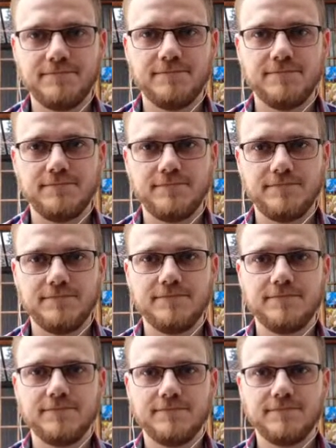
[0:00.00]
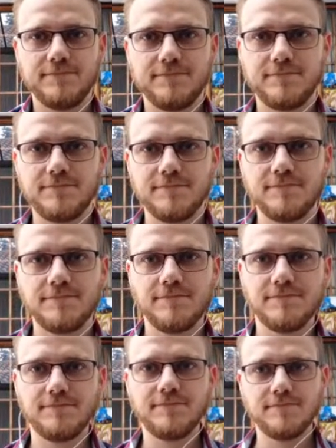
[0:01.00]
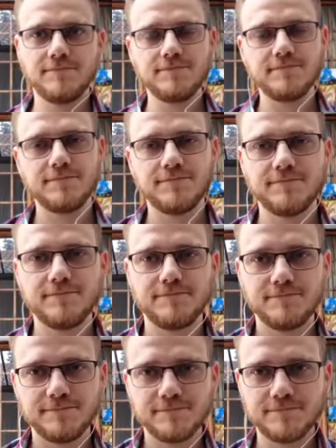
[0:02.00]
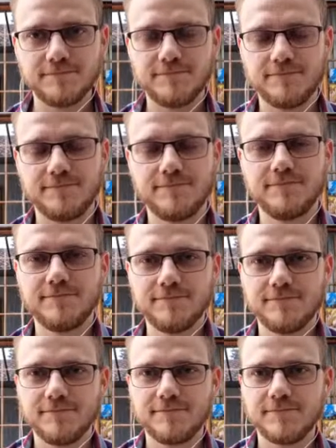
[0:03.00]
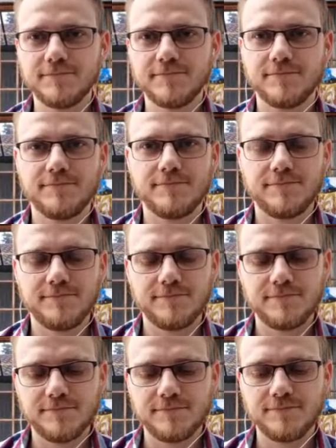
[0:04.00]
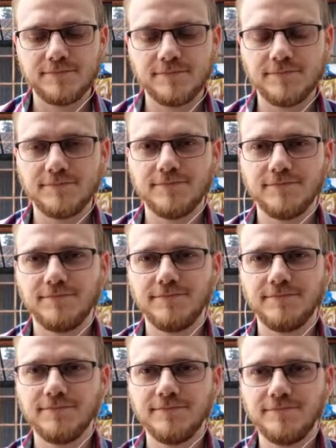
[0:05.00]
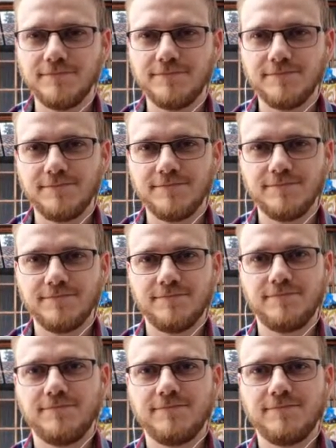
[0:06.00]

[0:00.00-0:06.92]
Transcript: No words are spoken by the person on screen.